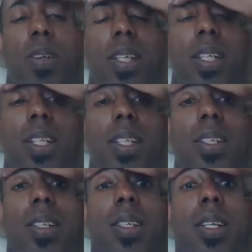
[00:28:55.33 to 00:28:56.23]
It
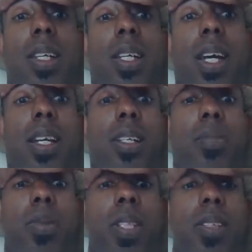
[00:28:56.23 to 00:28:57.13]
kind of
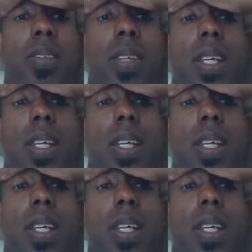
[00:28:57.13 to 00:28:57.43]
depends.